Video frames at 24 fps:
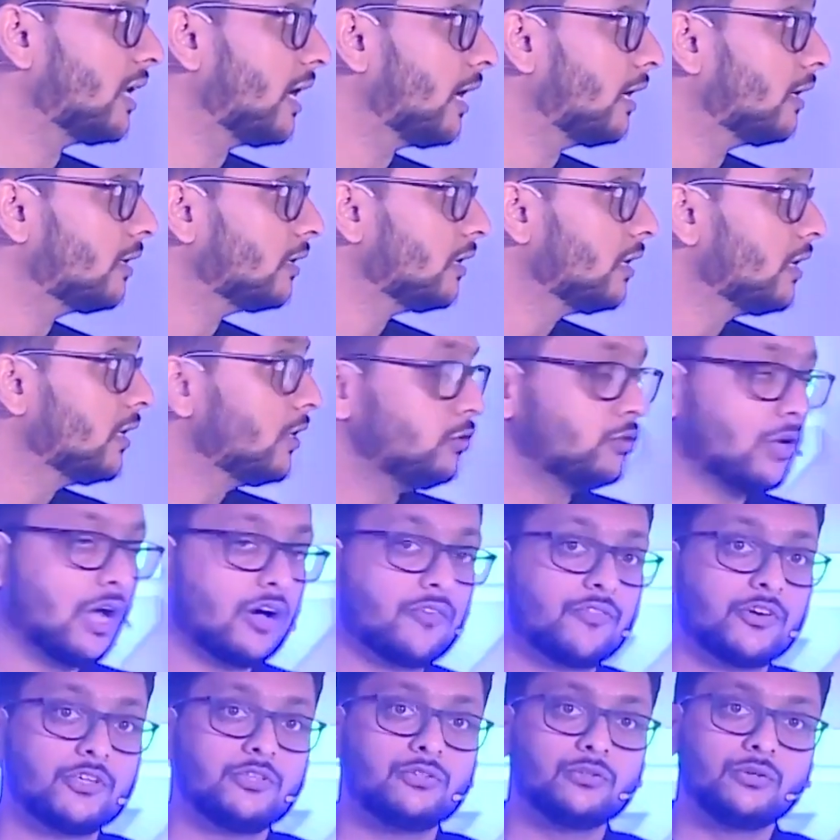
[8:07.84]
that you
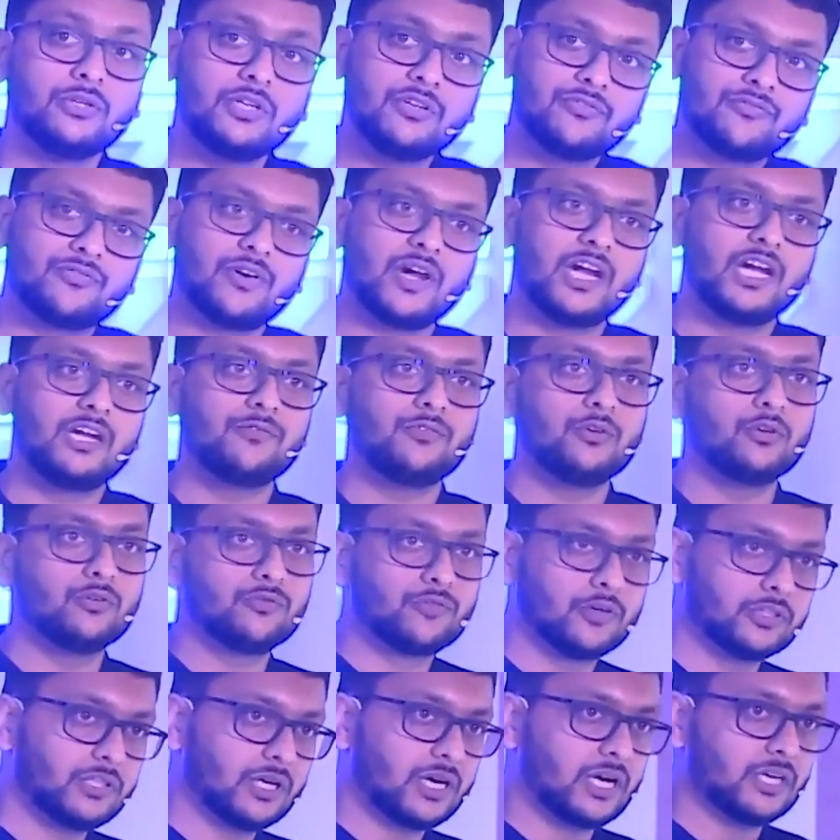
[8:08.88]
have a unified view
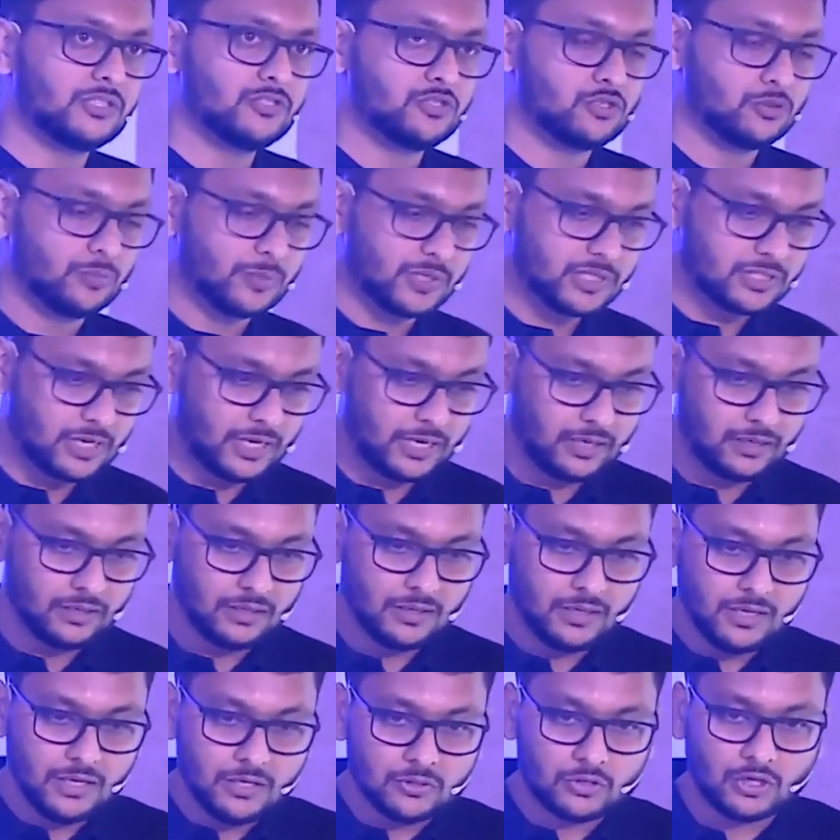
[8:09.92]
for the consumers, right?
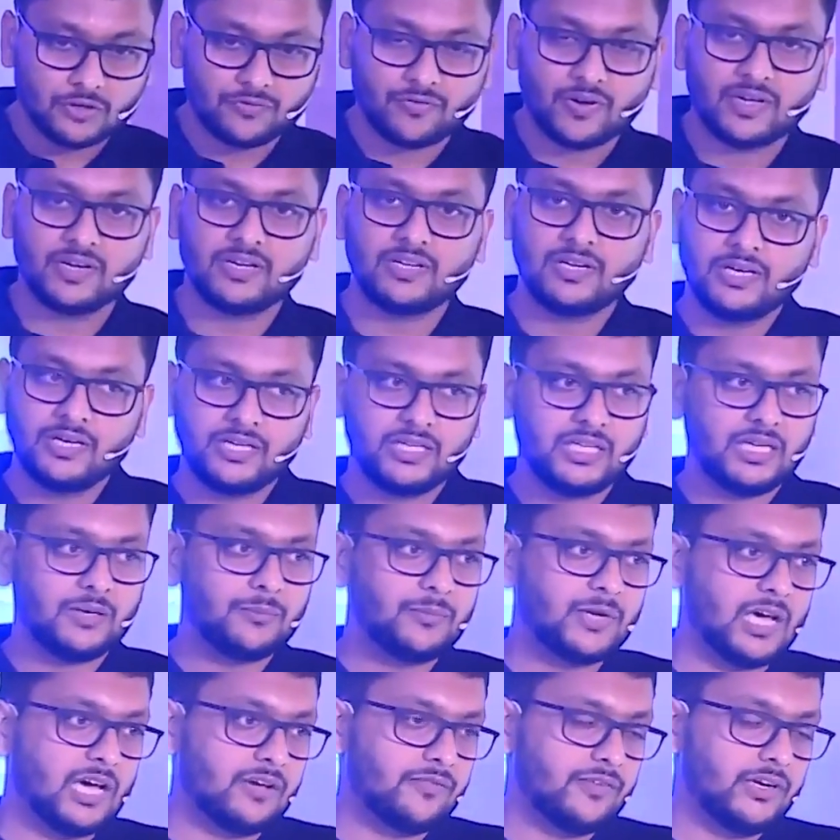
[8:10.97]
So if I really
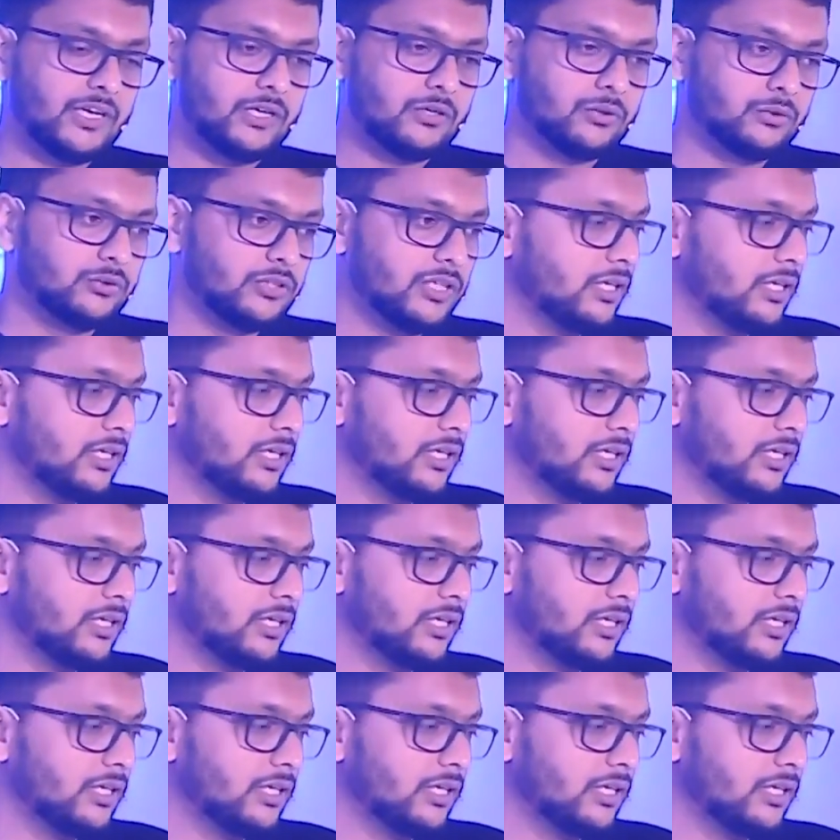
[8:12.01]
deep dive into